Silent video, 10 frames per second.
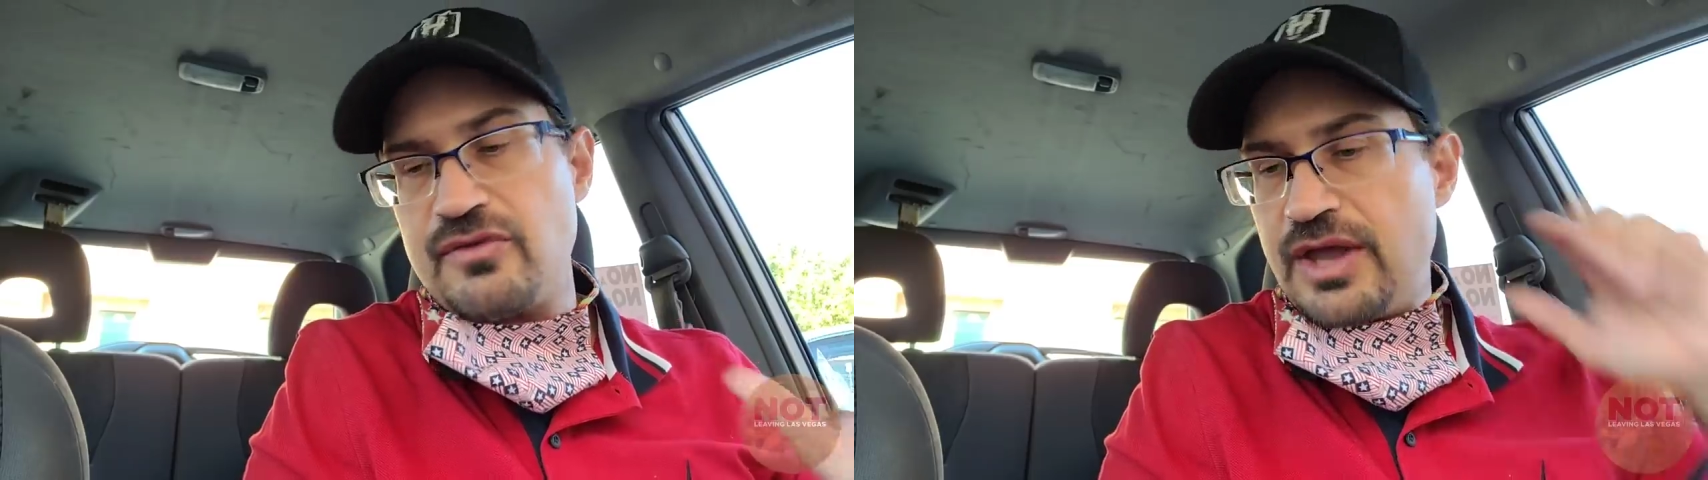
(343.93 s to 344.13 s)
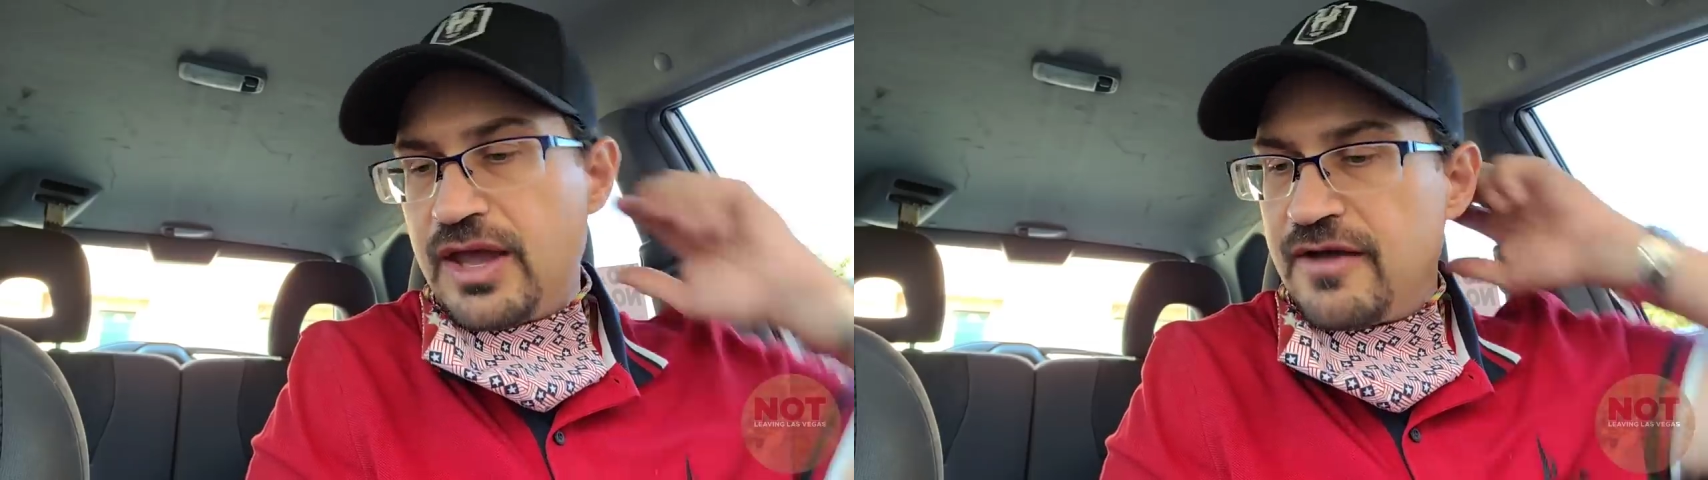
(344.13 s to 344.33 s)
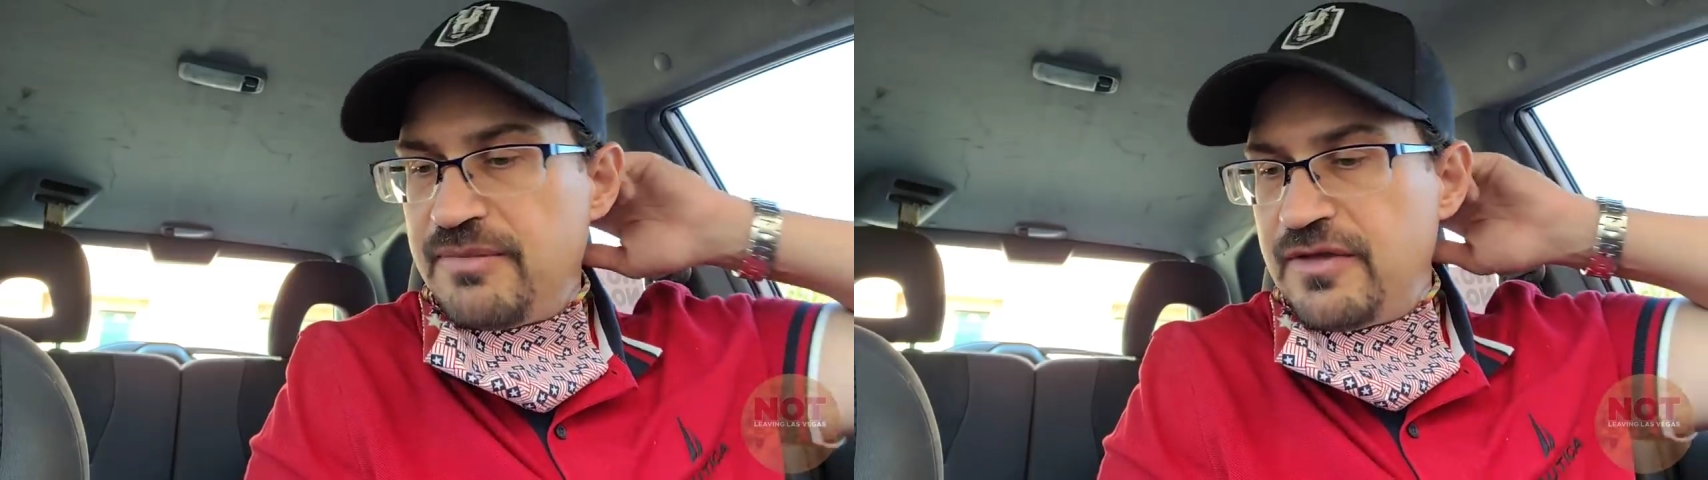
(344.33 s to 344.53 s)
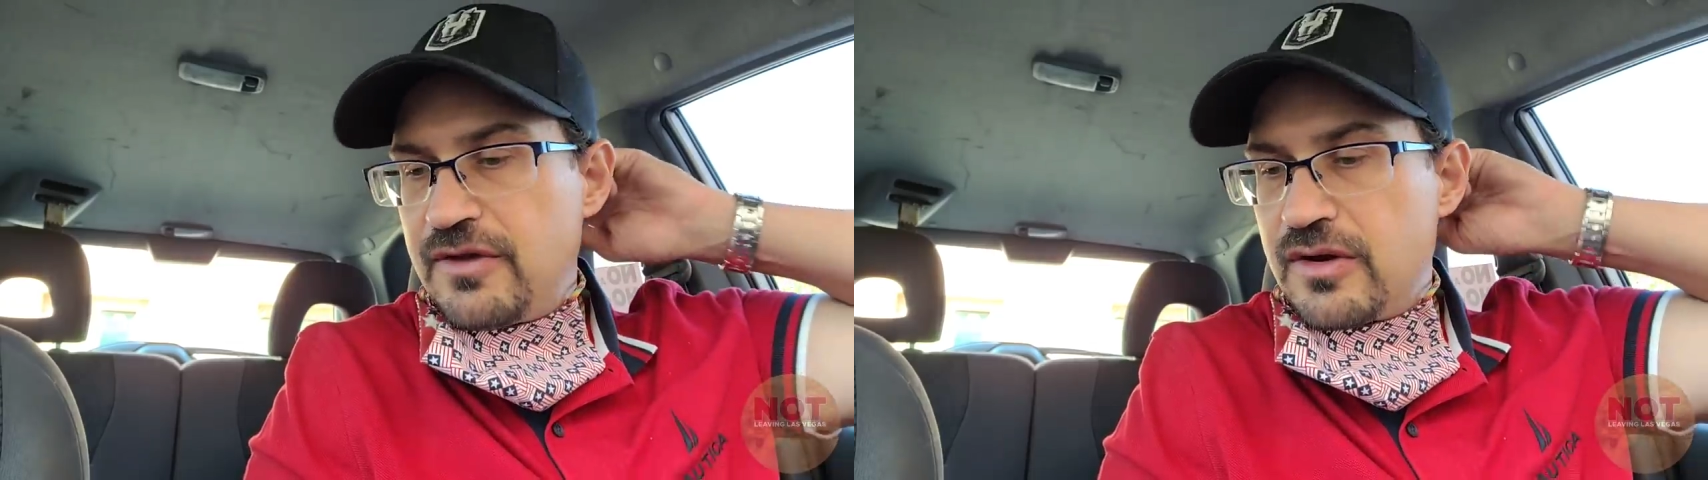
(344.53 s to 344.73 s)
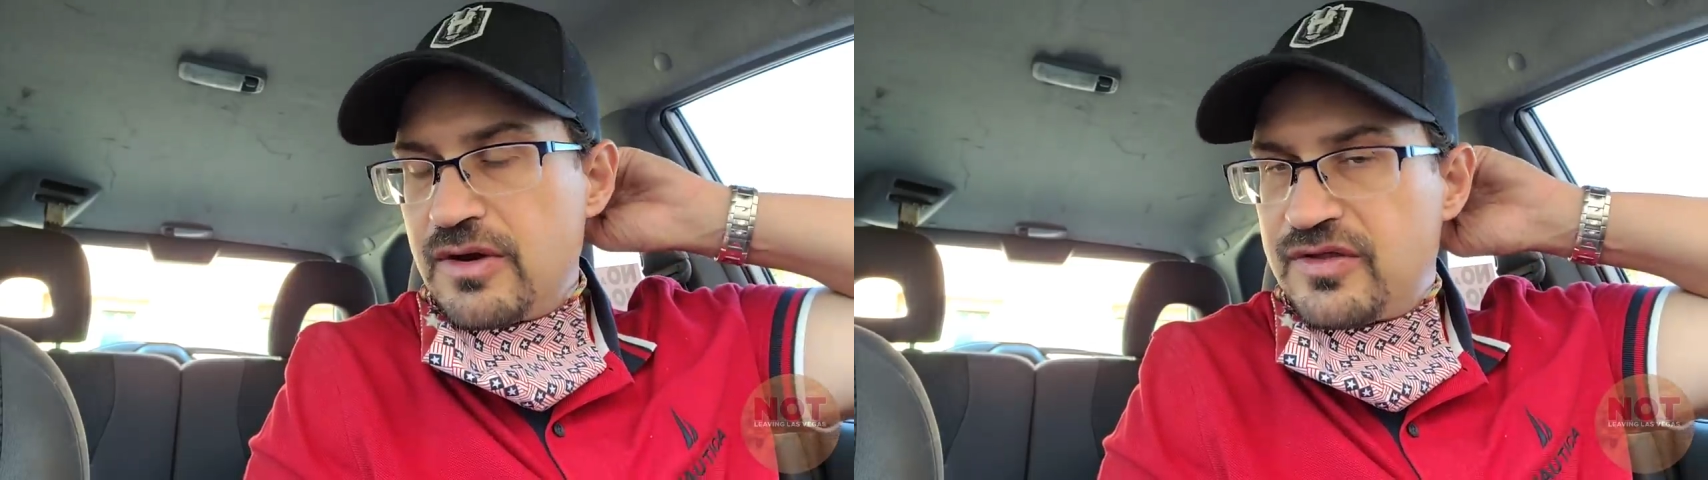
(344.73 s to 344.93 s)
Okay, I've been
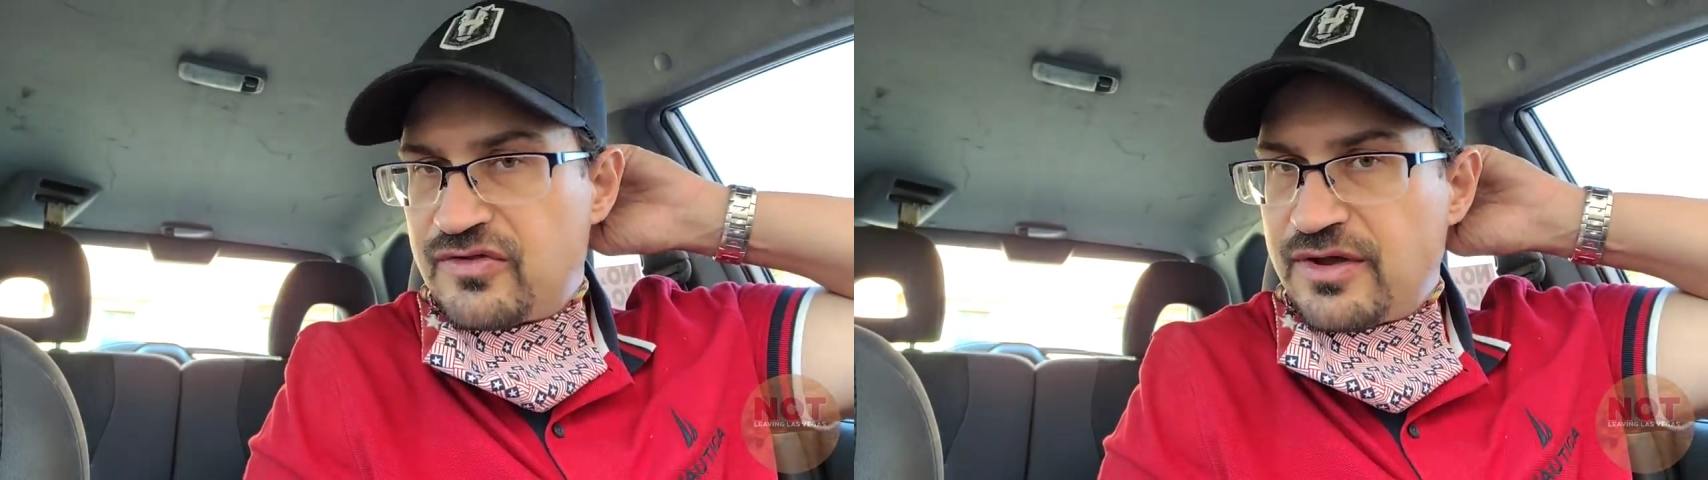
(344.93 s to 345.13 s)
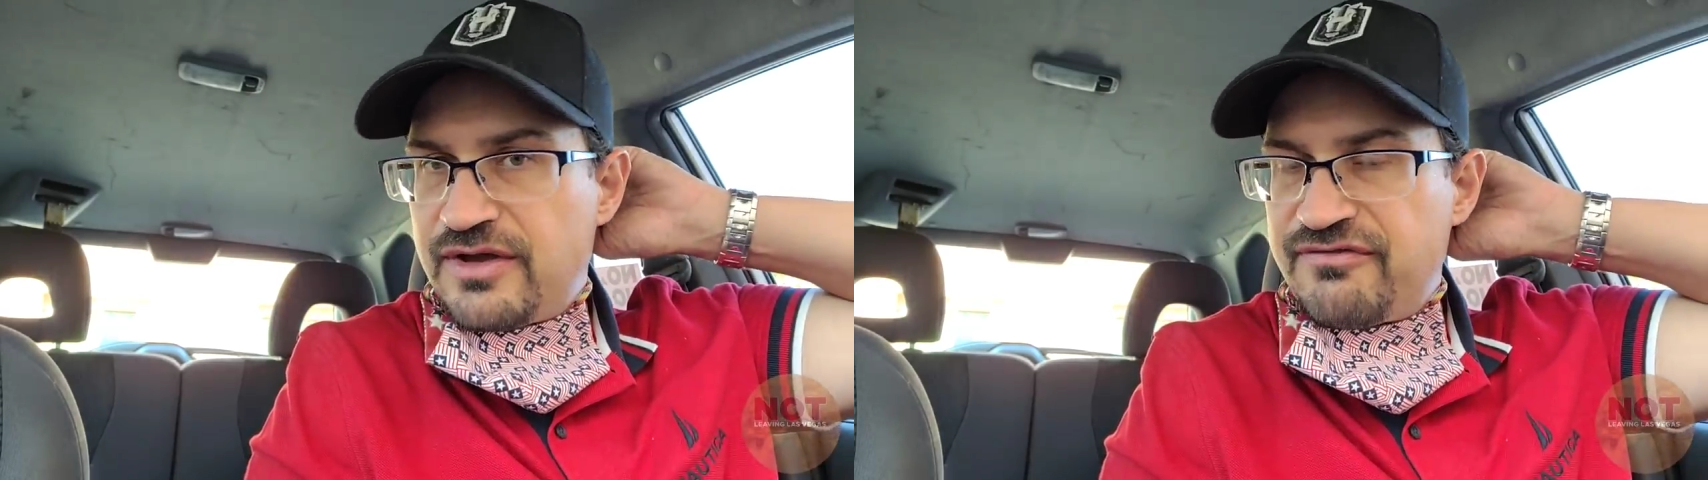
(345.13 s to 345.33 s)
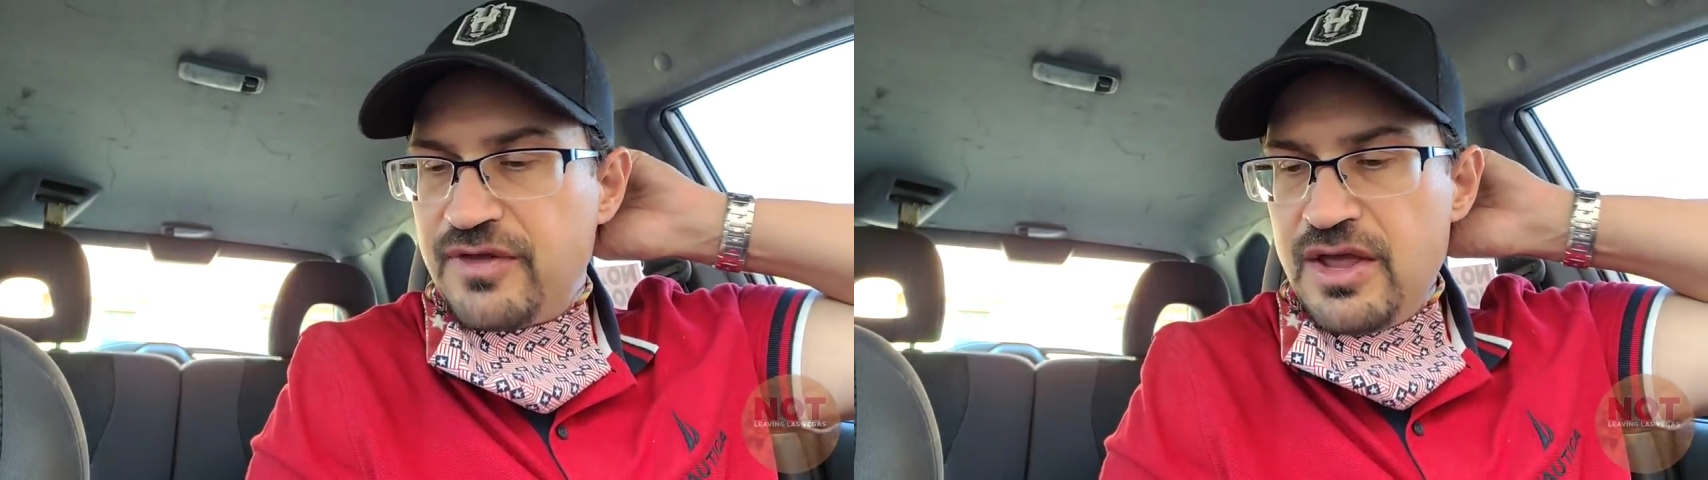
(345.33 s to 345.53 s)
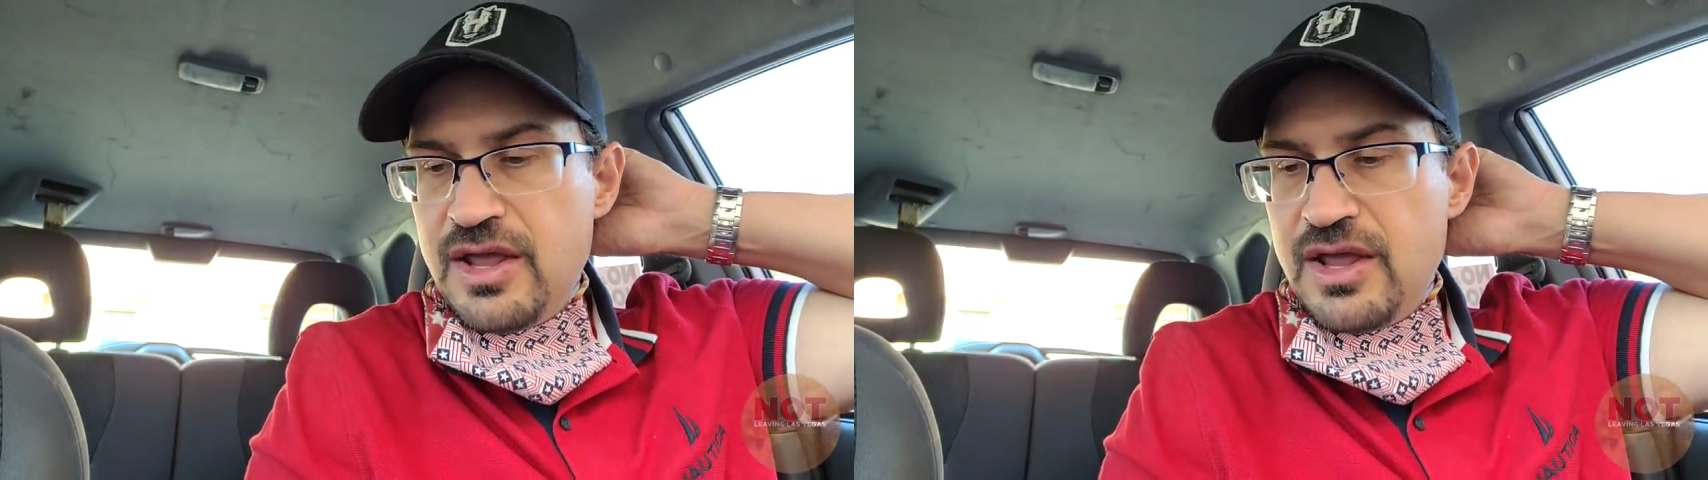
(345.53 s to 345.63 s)
there. It's tough.